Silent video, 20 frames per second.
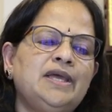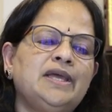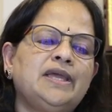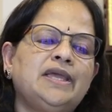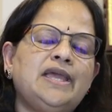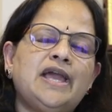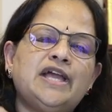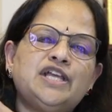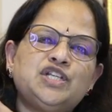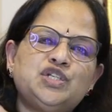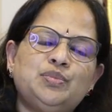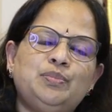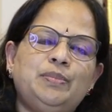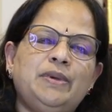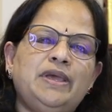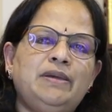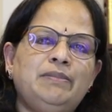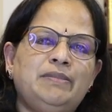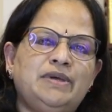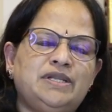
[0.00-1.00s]
cash
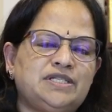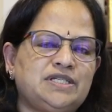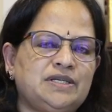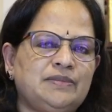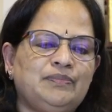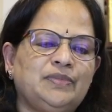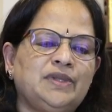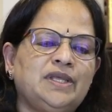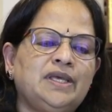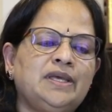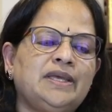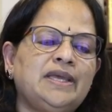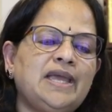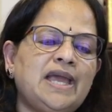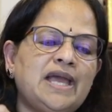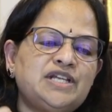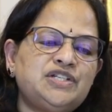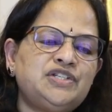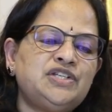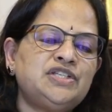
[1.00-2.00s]
payment,
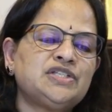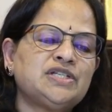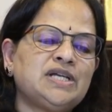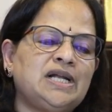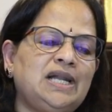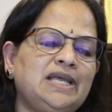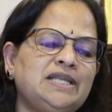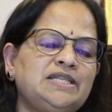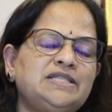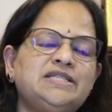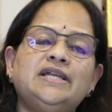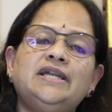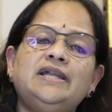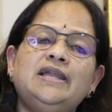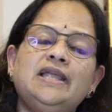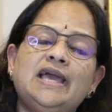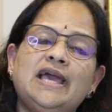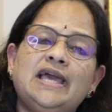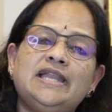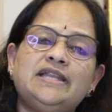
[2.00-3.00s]
cash is collected
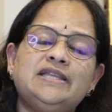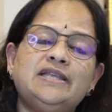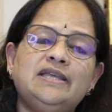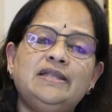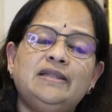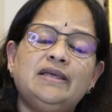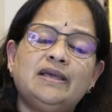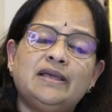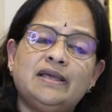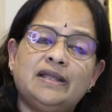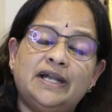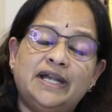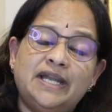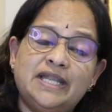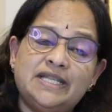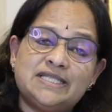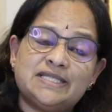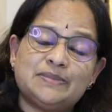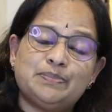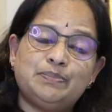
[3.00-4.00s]
in the
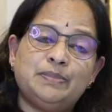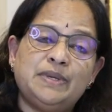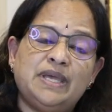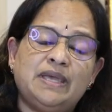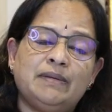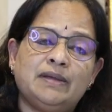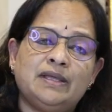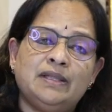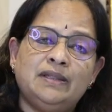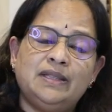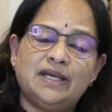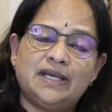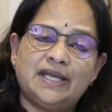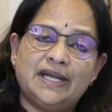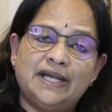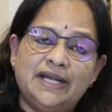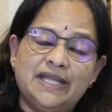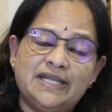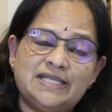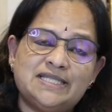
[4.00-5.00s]

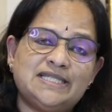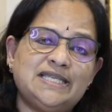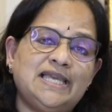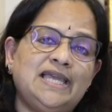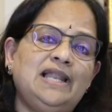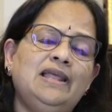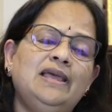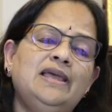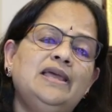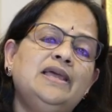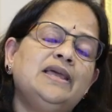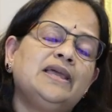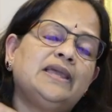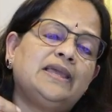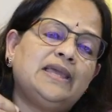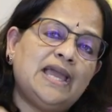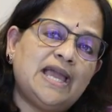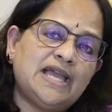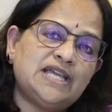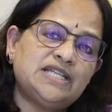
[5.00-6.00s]
credit sale,
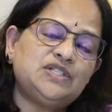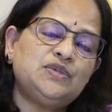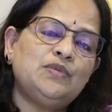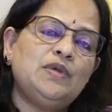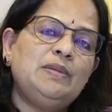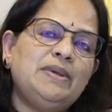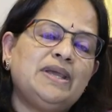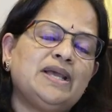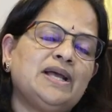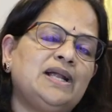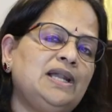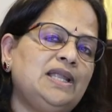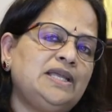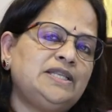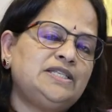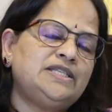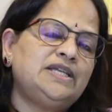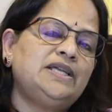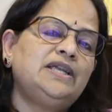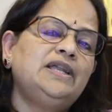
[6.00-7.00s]
cash will be
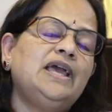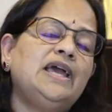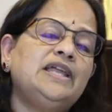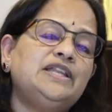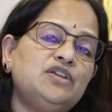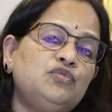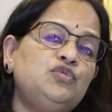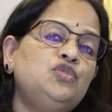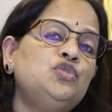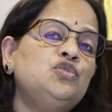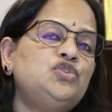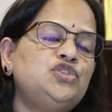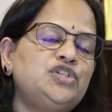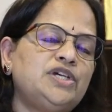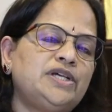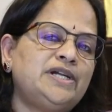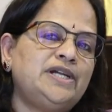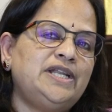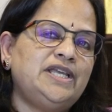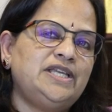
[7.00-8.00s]
collected at a
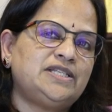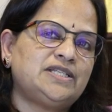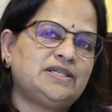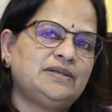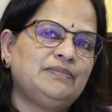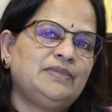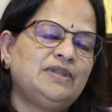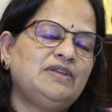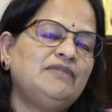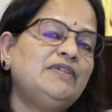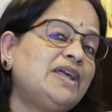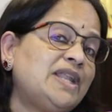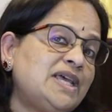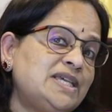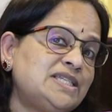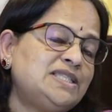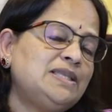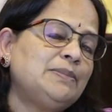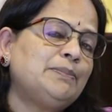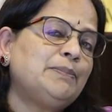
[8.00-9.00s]
future date.
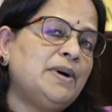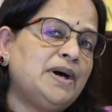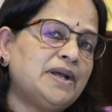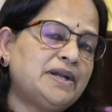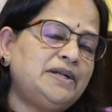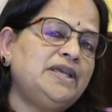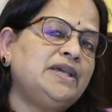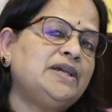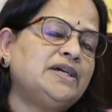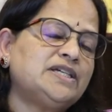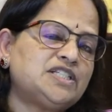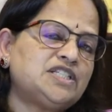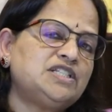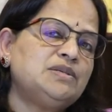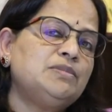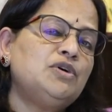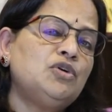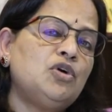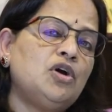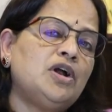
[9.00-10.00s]
Whereas the
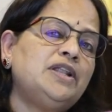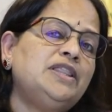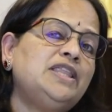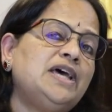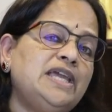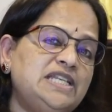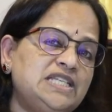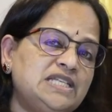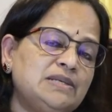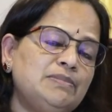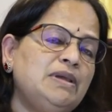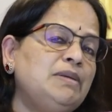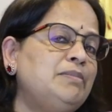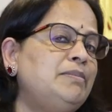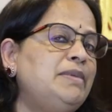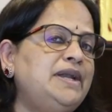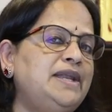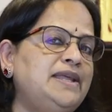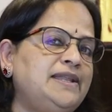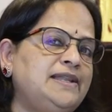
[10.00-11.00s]
customer got the item
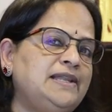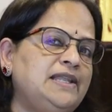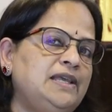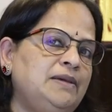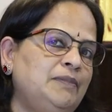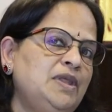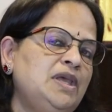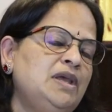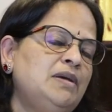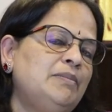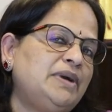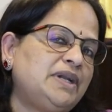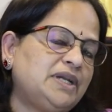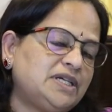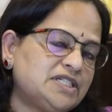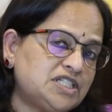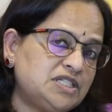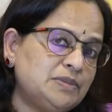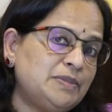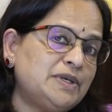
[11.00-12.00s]
immediately, but
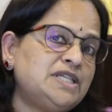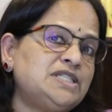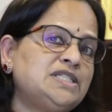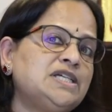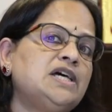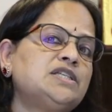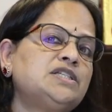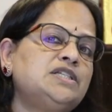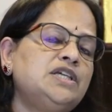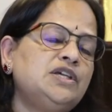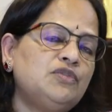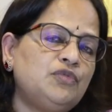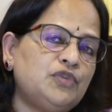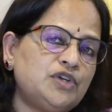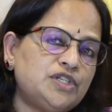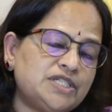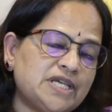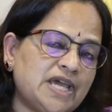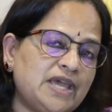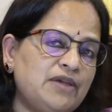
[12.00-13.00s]
customer is asking for
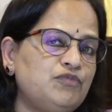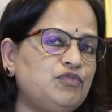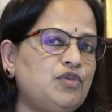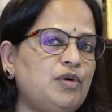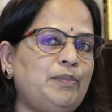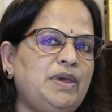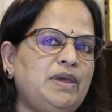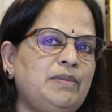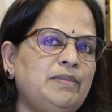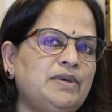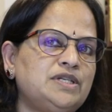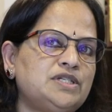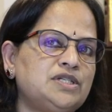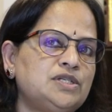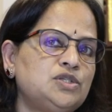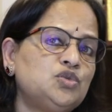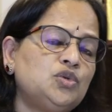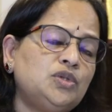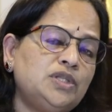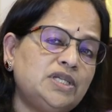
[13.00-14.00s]
time for payment.
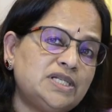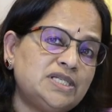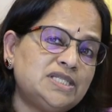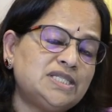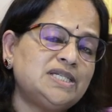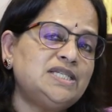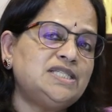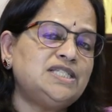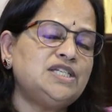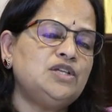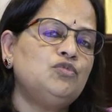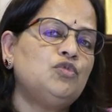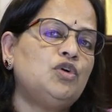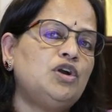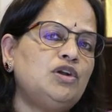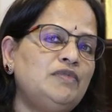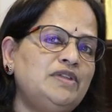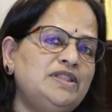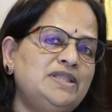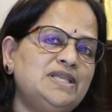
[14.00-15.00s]
So the risk is
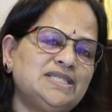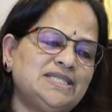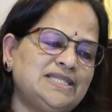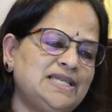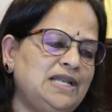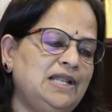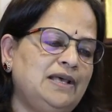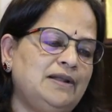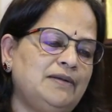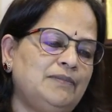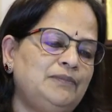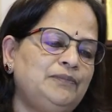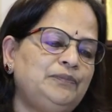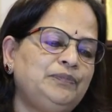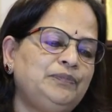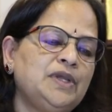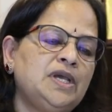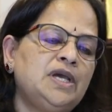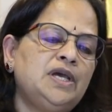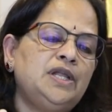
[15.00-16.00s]
involved with the seller.
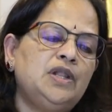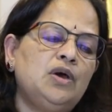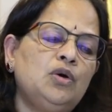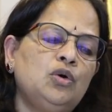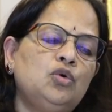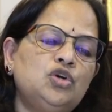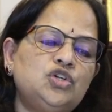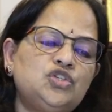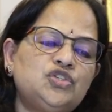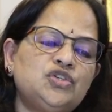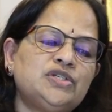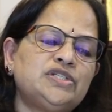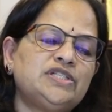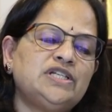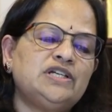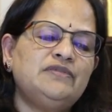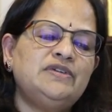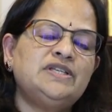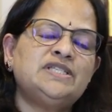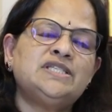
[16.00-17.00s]
Now goods or
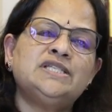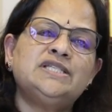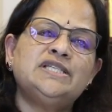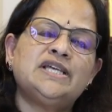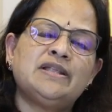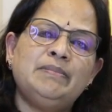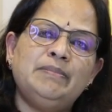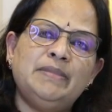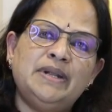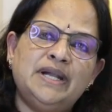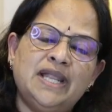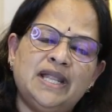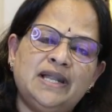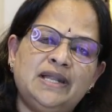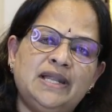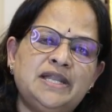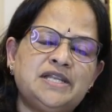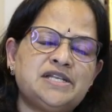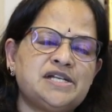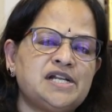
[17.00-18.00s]
services are
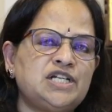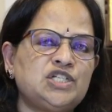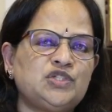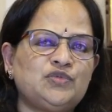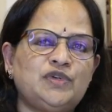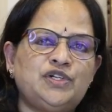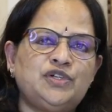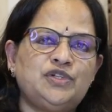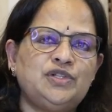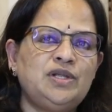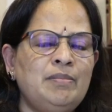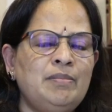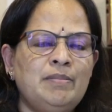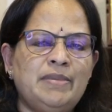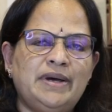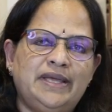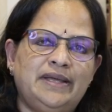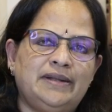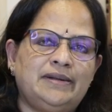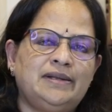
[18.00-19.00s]
immediately transferred to
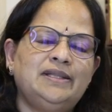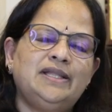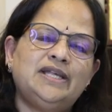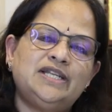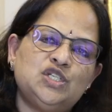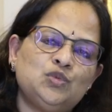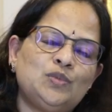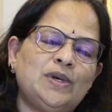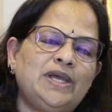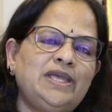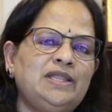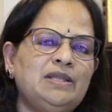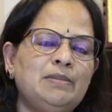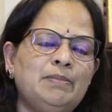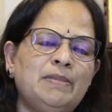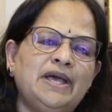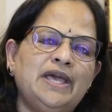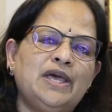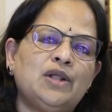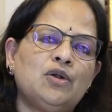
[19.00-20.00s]
buyer. That is why the
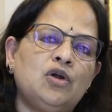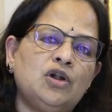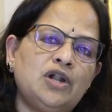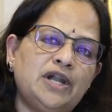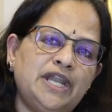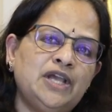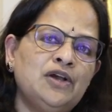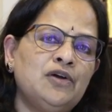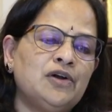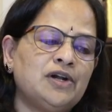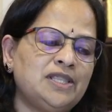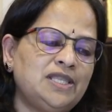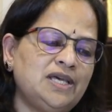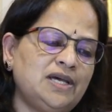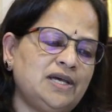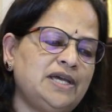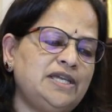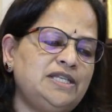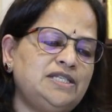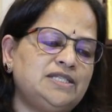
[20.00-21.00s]
buyer already got the
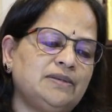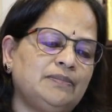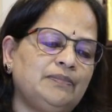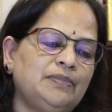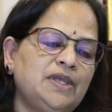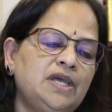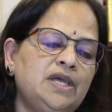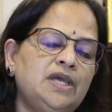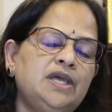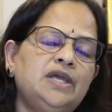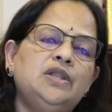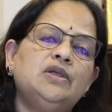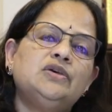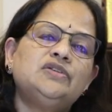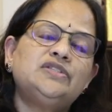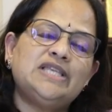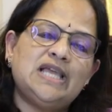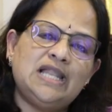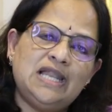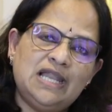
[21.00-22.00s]
item. Now
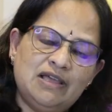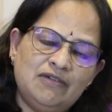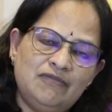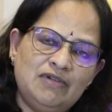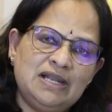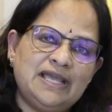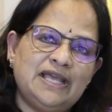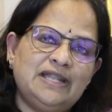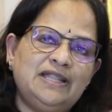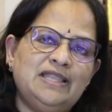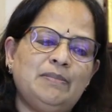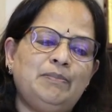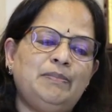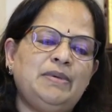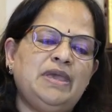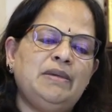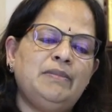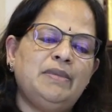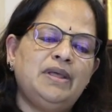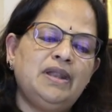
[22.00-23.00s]
seller will get the
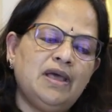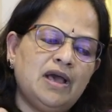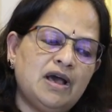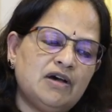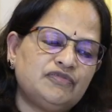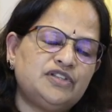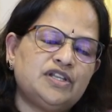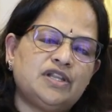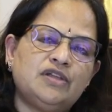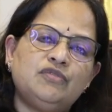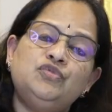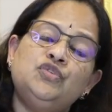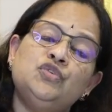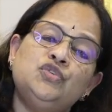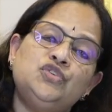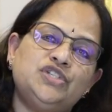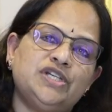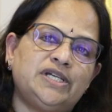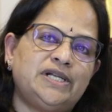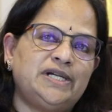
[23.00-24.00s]
payment after a
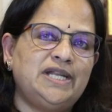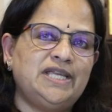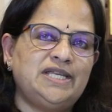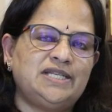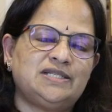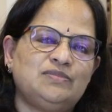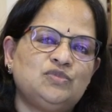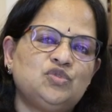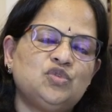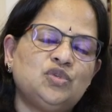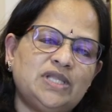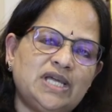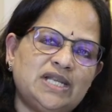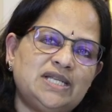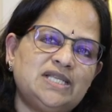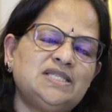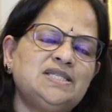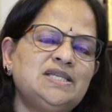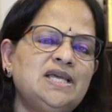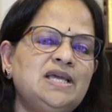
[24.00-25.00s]
future date. So that
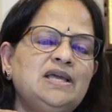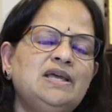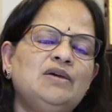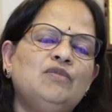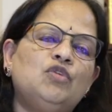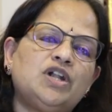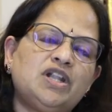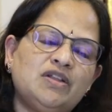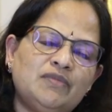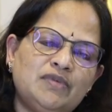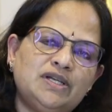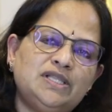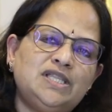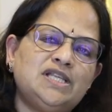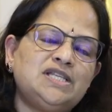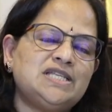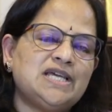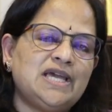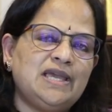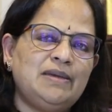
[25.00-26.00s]
is whatever the
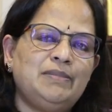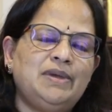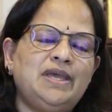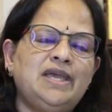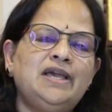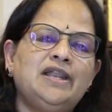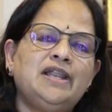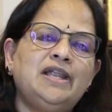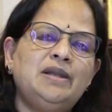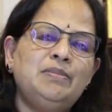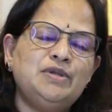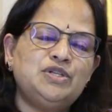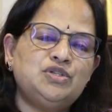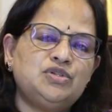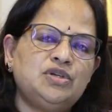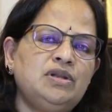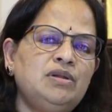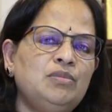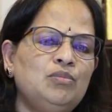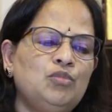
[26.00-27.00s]
time agreed
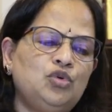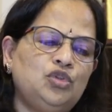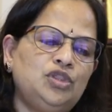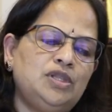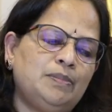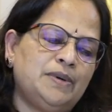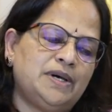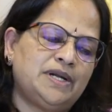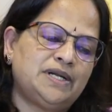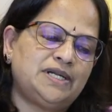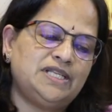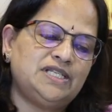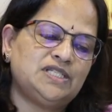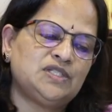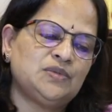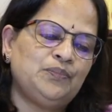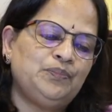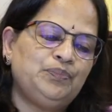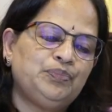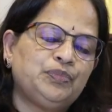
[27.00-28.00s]
between both the
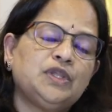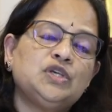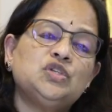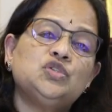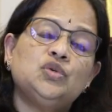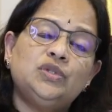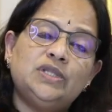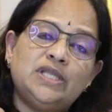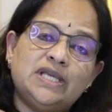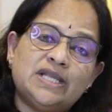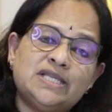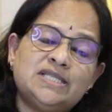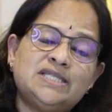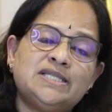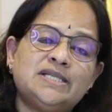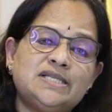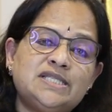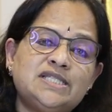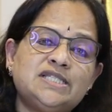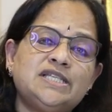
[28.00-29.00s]
parties. So there is
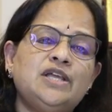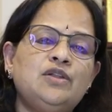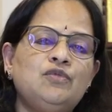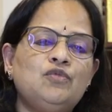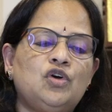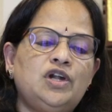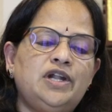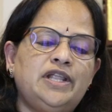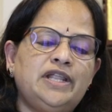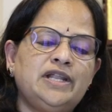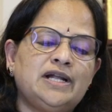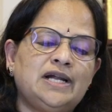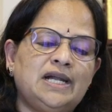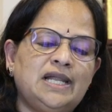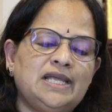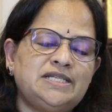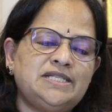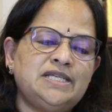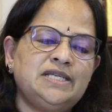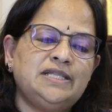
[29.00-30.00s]
risk involved in
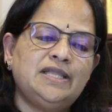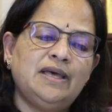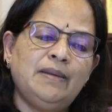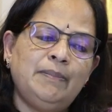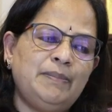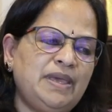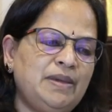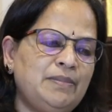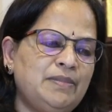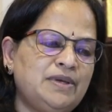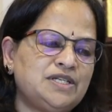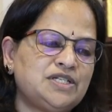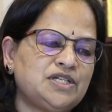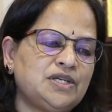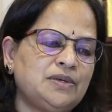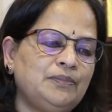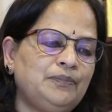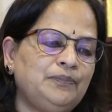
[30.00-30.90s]
collecting the payment.